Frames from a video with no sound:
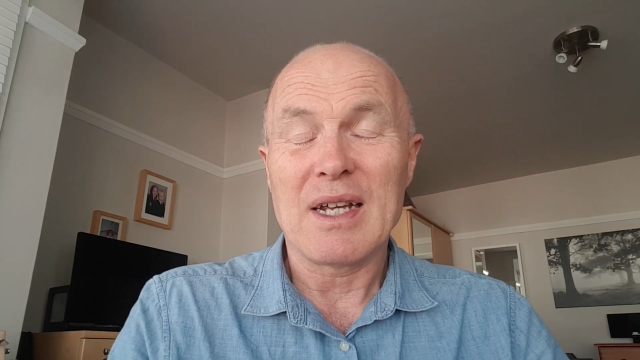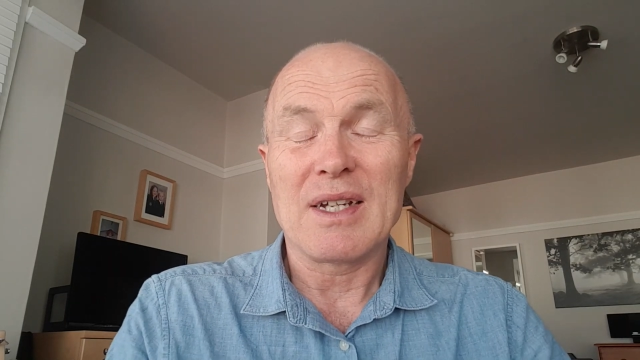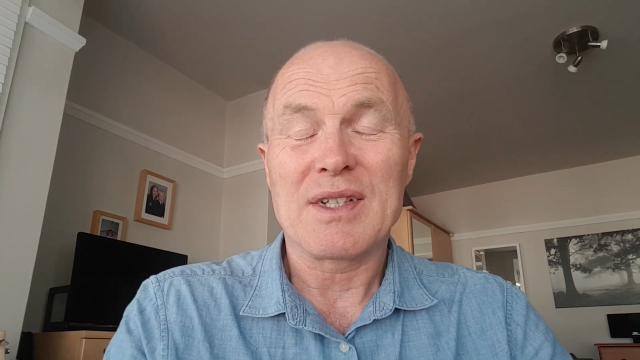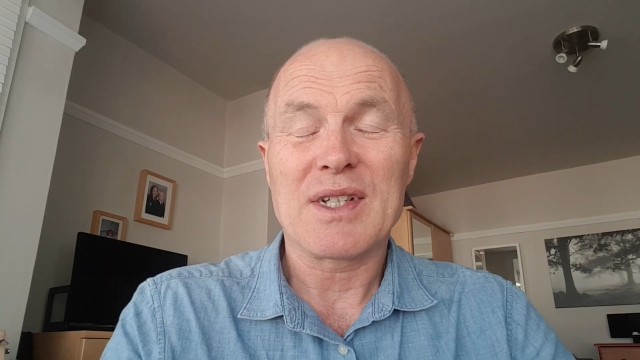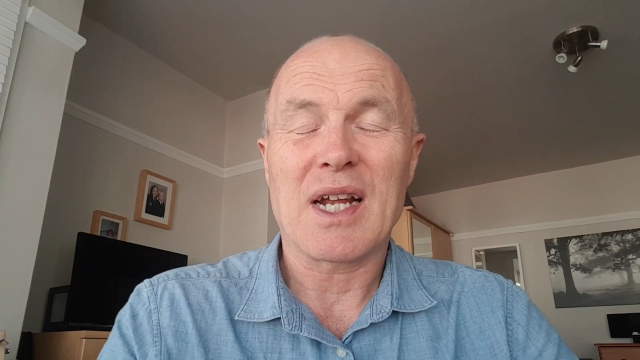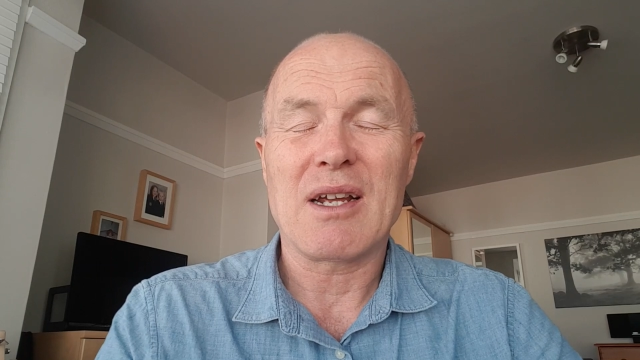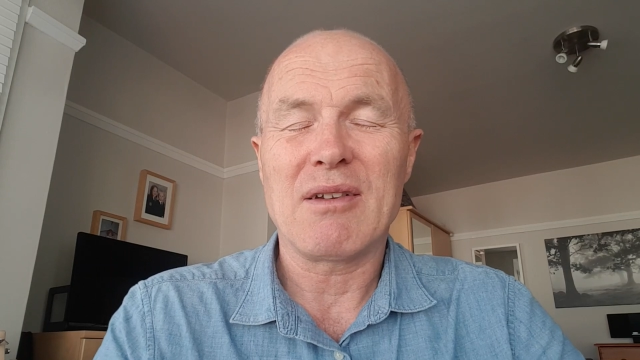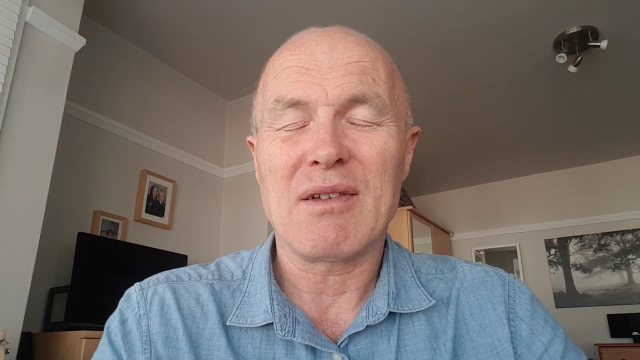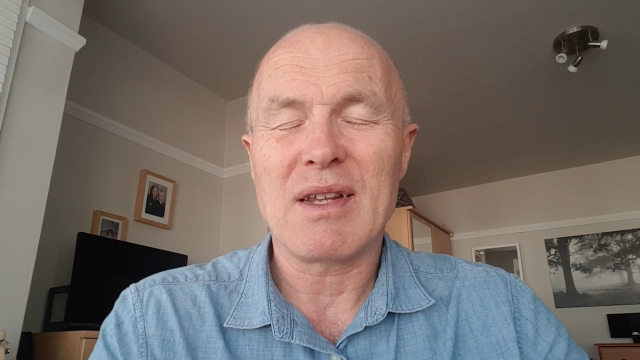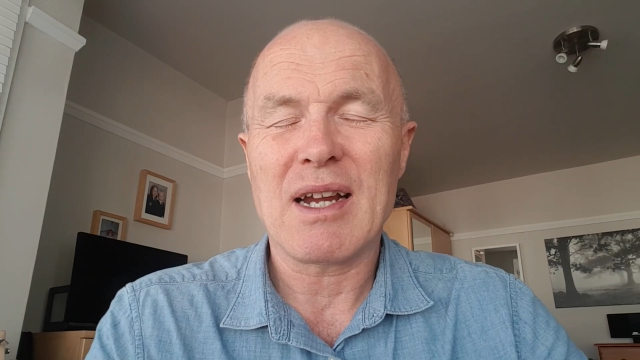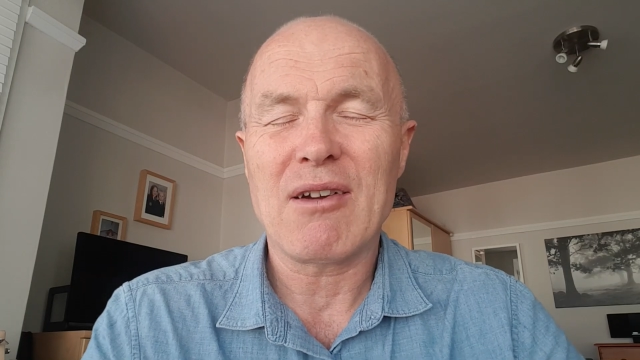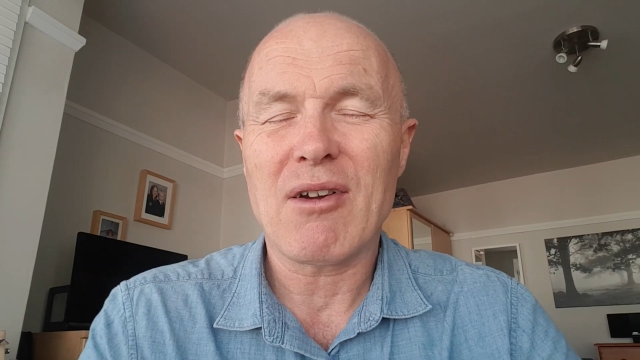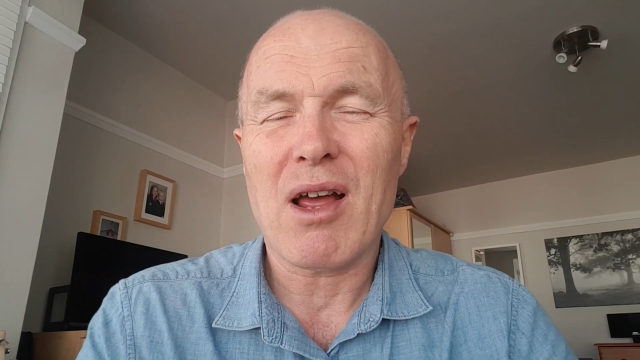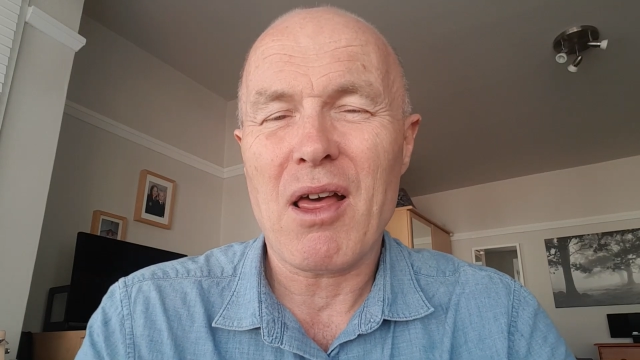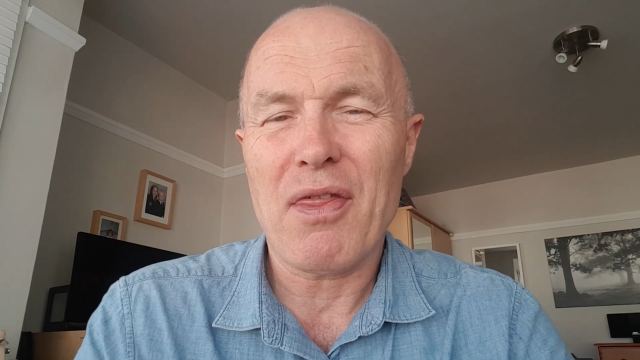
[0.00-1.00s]
So
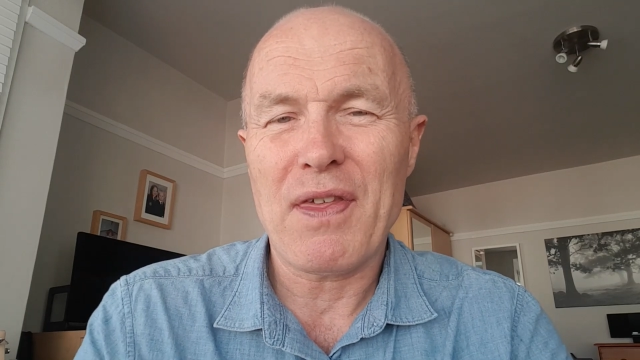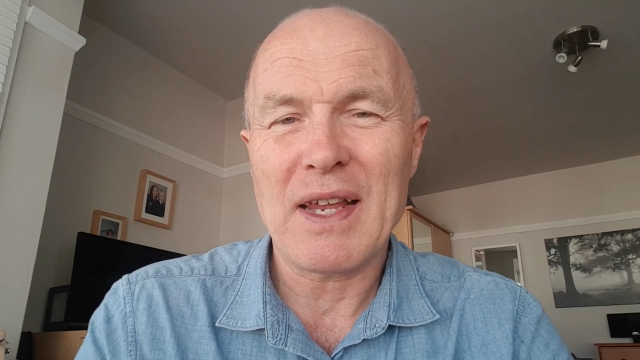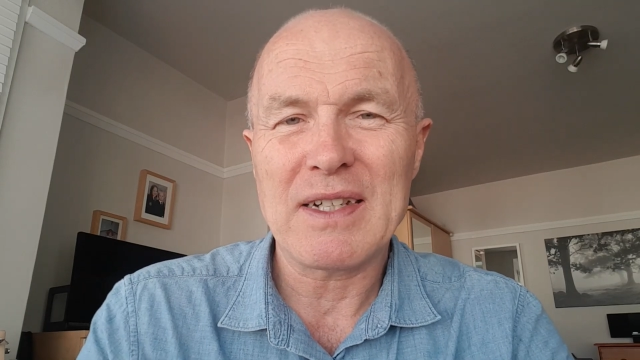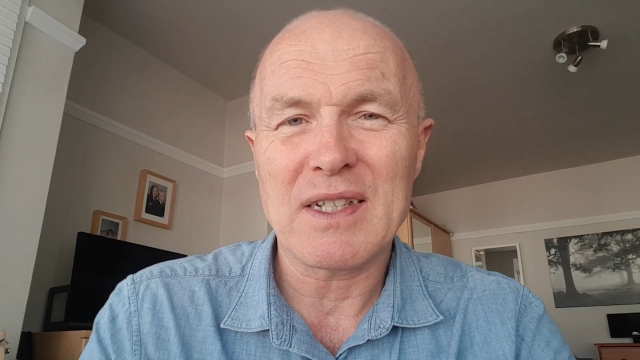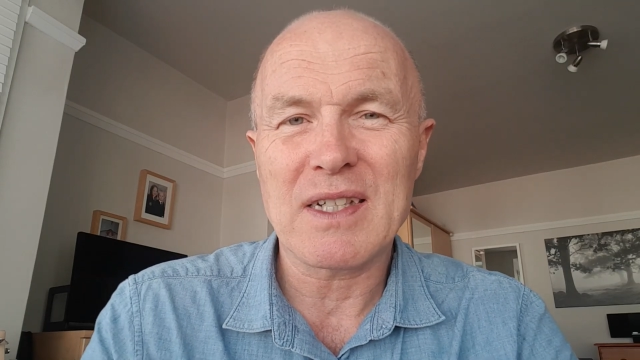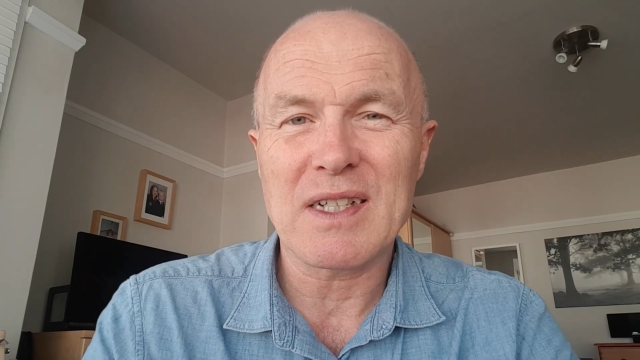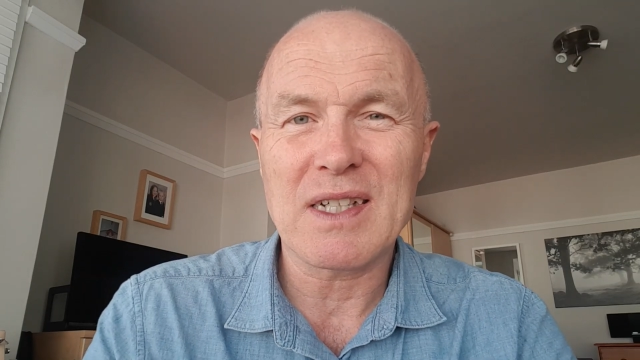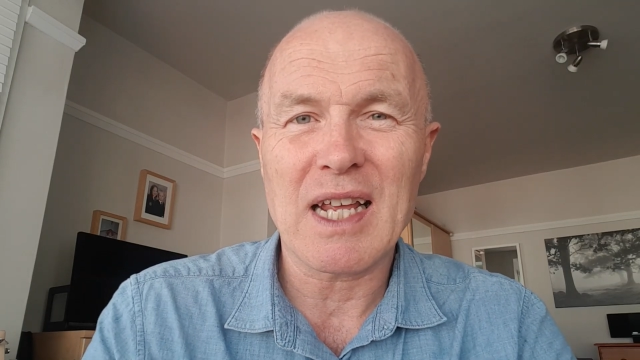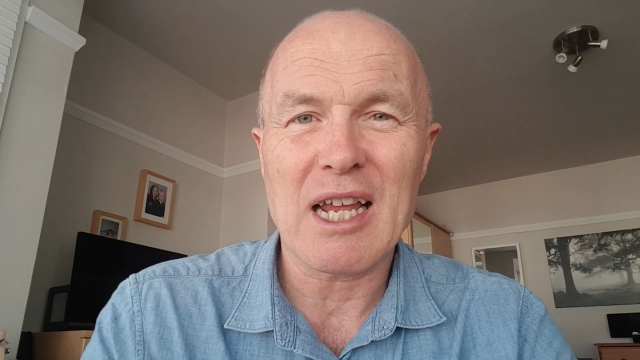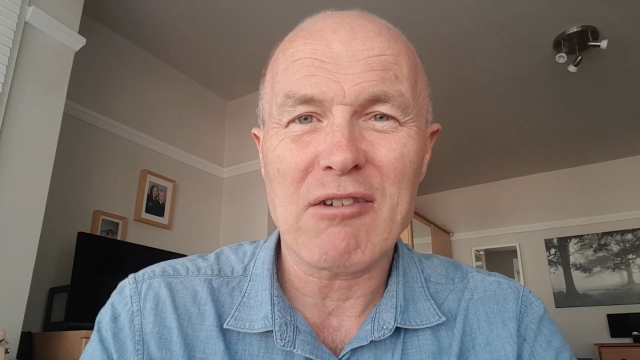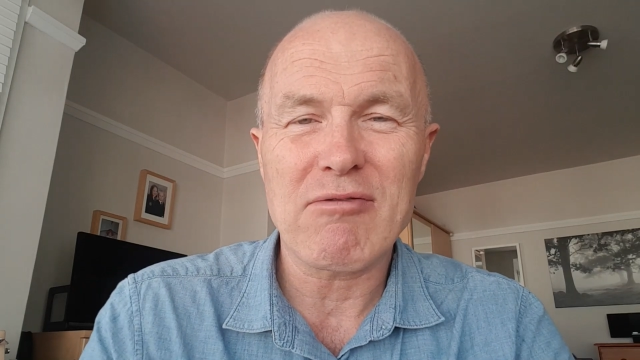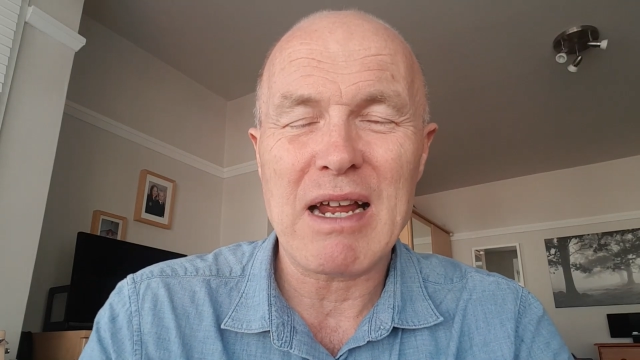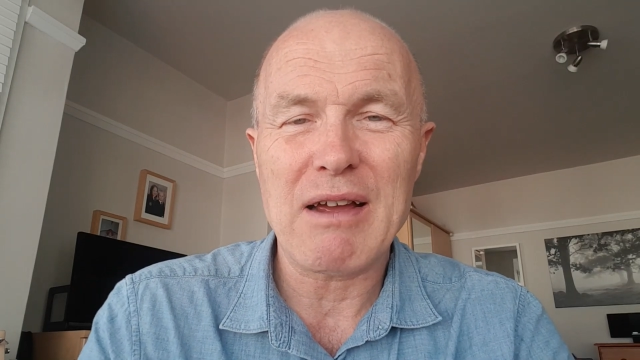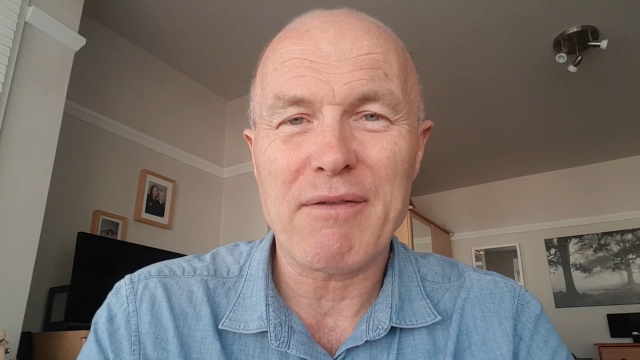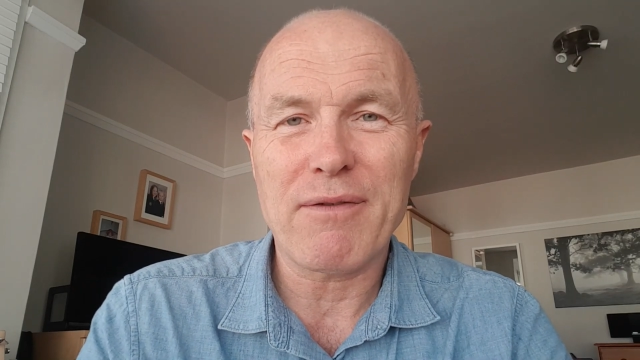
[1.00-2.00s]
there are things to stick
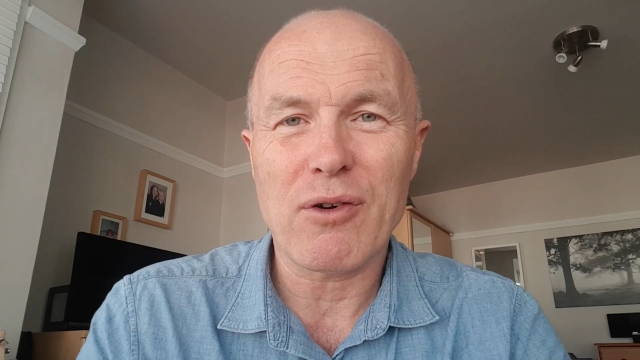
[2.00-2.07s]
around